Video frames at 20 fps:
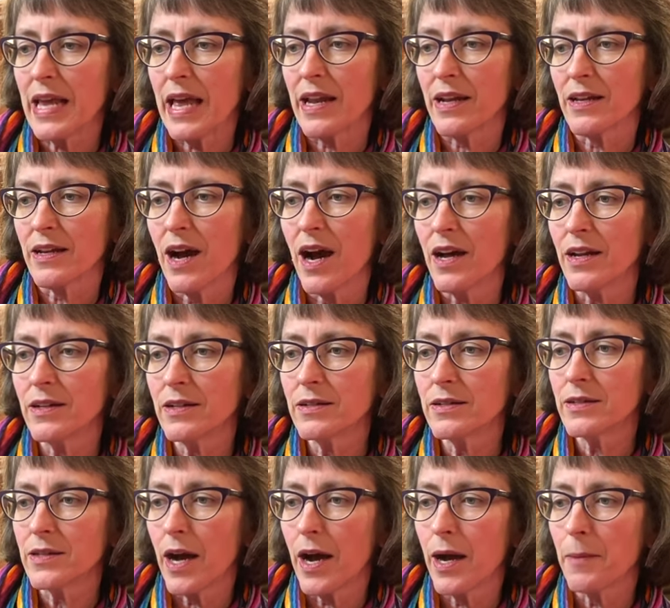and cotton
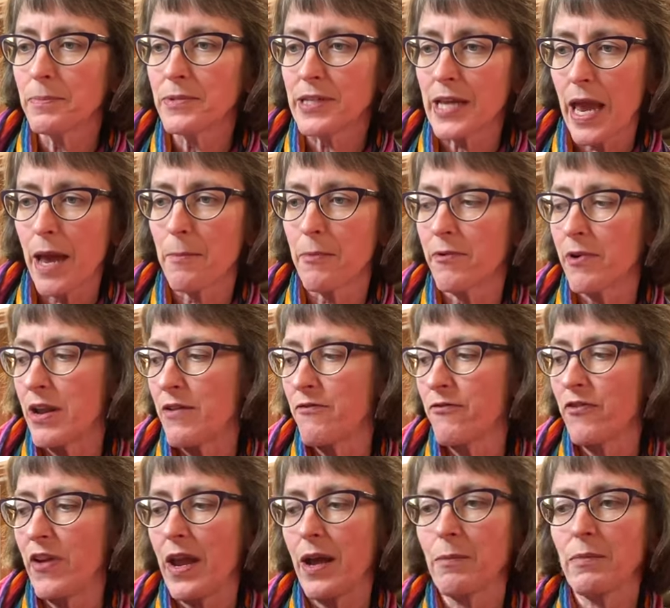top tamarind
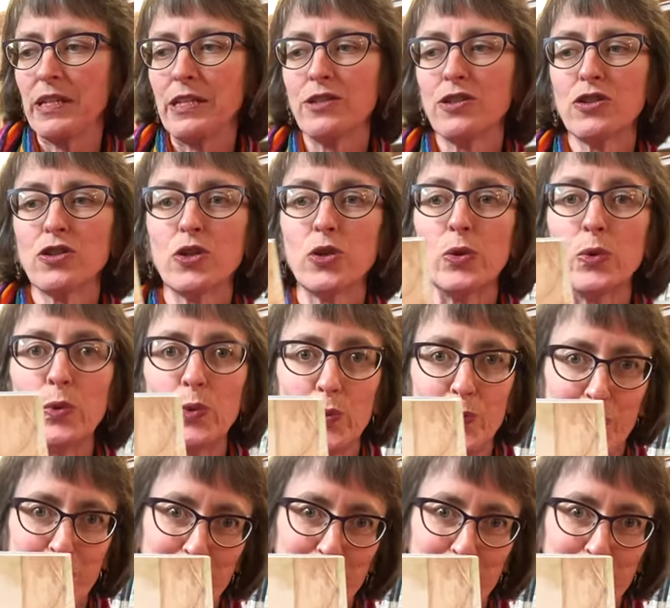families too.